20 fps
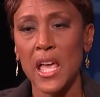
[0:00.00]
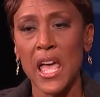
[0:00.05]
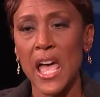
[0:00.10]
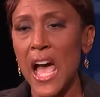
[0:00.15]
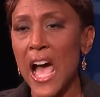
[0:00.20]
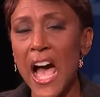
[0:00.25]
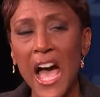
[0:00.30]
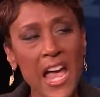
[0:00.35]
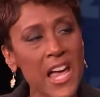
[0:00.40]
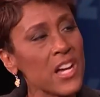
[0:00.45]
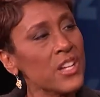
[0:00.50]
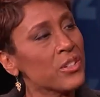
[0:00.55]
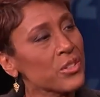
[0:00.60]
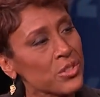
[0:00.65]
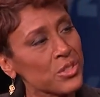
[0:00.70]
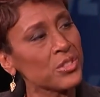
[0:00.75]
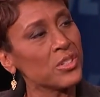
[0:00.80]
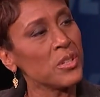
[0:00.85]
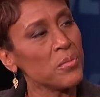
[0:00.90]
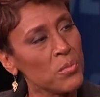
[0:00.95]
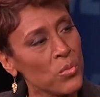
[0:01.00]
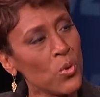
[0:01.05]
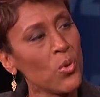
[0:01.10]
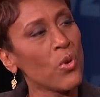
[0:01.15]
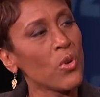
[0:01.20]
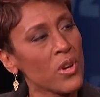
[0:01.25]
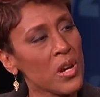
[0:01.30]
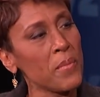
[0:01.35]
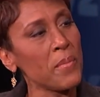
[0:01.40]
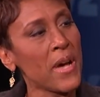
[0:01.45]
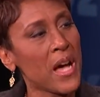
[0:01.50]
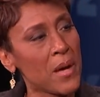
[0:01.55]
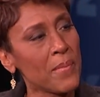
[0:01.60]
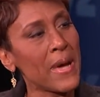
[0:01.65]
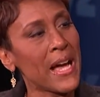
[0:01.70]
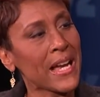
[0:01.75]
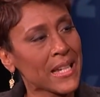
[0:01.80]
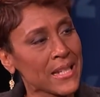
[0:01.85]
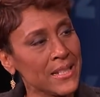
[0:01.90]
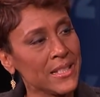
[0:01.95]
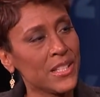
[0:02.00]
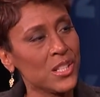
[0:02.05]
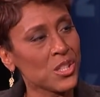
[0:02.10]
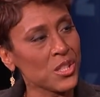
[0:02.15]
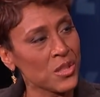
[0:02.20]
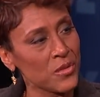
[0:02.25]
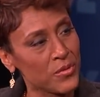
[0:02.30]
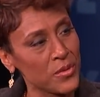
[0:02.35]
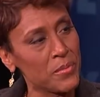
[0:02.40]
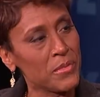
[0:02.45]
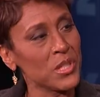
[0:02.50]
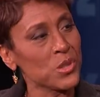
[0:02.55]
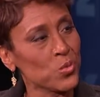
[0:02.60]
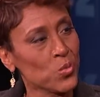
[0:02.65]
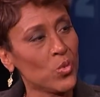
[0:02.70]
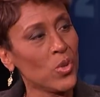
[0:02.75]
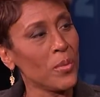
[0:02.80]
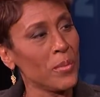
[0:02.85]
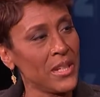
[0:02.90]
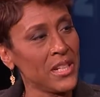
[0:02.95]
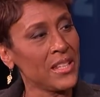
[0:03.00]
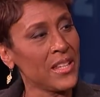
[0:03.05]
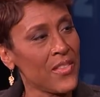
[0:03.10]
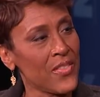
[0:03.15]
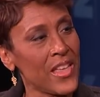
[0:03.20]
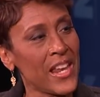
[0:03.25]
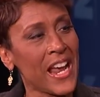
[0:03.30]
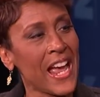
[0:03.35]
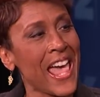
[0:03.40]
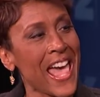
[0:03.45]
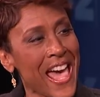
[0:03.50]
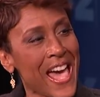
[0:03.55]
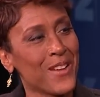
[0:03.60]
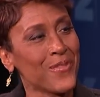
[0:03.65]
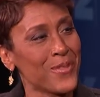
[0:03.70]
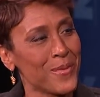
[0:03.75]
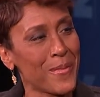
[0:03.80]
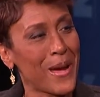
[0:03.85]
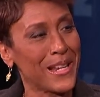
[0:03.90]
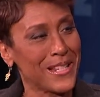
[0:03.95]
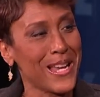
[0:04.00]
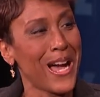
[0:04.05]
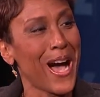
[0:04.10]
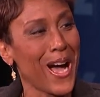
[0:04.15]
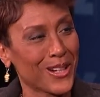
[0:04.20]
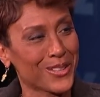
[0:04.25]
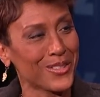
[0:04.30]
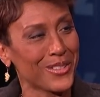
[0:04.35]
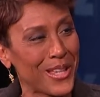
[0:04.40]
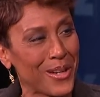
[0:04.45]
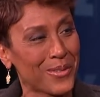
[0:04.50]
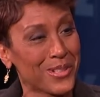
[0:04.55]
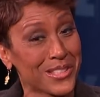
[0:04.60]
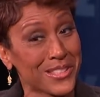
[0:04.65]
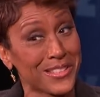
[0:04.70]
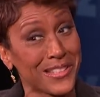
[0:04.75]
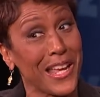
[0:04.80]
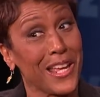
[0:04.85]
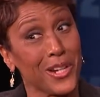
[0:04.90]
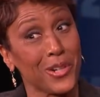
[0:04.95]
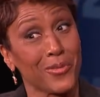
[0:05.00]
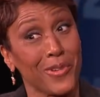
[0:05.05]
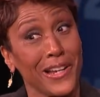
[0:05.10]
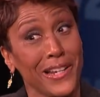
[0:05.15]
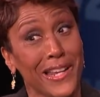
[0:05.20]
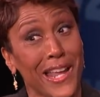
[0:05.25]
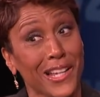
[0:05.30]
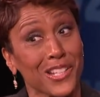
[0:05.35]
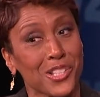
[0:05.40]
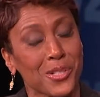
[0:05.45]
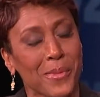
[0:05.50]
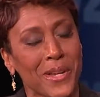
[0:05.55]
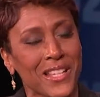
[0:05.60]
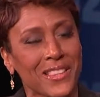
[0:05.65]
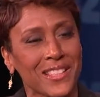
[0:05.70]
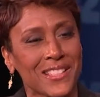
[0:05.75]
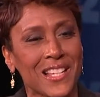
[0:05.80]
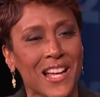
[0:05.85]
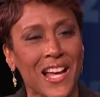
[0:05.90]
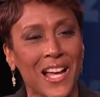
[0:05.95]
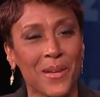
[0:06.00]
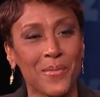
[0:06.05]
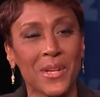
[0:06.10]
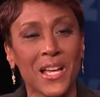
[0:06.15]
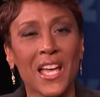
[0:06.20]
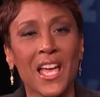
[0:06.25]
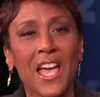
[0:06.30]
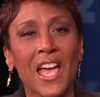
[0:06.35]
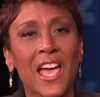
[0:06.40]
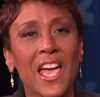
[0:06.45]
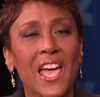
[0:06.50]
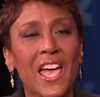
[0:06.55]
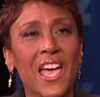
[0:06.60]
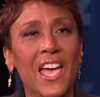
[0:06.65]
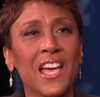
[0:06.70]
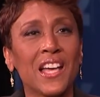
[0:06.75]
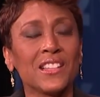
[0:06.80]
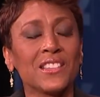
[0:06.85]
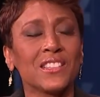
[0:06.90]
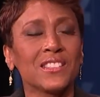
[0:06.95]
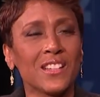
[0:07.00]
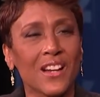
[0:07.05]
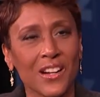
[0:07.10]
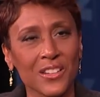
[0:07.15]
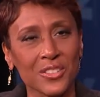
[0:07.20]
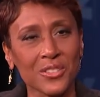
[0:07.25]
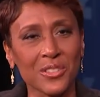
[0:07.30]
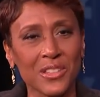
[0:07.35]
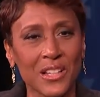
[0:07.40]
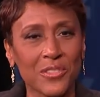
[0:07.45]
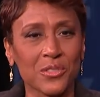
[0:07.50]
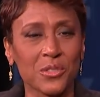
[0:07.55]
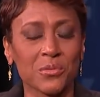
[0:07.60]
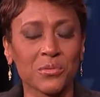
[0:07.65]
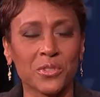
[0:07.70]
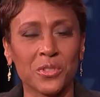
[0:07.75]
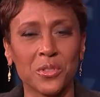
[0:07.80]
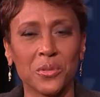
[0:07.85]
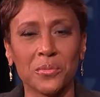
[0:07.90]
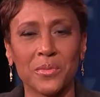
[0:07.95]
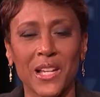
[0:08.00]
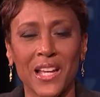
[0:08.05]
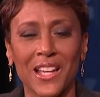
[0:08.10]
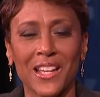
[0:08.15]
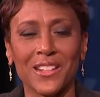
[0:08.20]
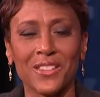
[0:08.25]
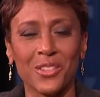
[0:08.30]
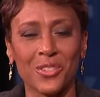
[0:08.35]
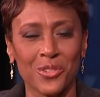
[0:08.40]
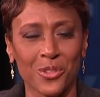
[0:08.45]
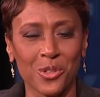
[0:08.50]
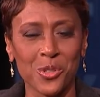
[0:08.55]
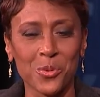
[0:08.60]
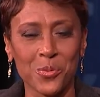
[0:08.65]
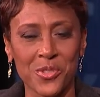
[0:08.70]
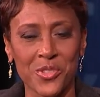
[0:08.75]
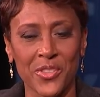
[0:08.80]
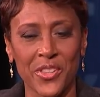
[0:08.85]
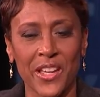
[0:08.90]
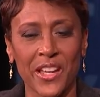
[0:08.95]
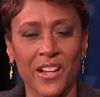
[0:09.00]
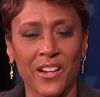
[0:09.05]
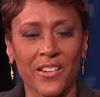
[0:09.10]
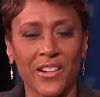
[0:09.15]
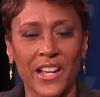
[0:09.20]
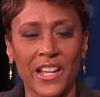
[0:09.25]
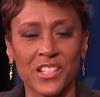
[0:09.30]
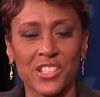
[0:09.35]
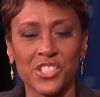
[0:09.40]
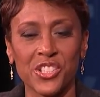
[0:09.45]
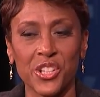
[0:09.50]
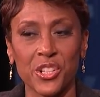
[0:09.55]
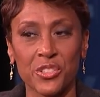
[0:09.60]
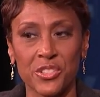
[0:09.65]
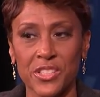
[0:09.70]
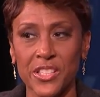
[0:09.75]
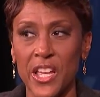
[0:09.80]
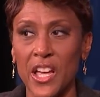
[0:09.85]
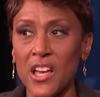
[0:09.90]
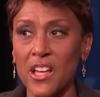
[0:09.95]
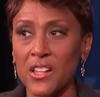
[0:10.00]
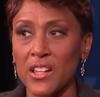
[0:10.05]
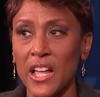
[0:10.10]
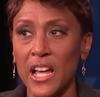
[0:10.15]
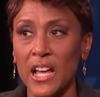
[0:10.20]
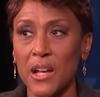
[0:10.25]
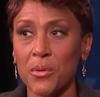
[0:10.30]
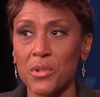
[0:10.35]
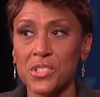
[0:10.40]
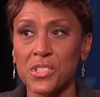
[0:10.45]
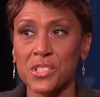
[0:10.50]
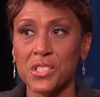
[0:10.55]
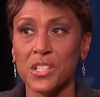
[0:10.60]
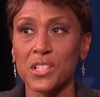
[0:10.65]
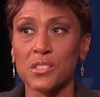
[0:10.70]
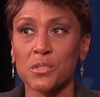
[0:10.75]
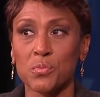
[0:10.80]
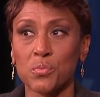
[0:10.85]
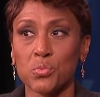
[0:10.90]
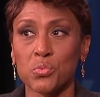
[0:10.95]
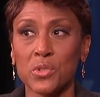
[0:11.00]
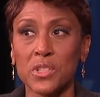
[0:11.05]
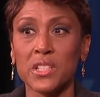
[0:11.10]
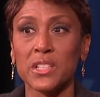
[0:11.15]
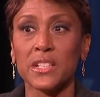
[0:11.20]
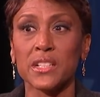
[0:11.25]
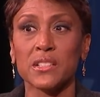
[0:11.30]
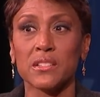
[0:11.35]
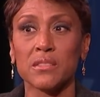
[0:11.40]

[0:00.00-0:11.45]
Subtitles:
I understood more about my condition from this woman than I had from my doctor that was standing right next to me at the time. And the doctor left the room, and the nurse was there, and she could tell I was just really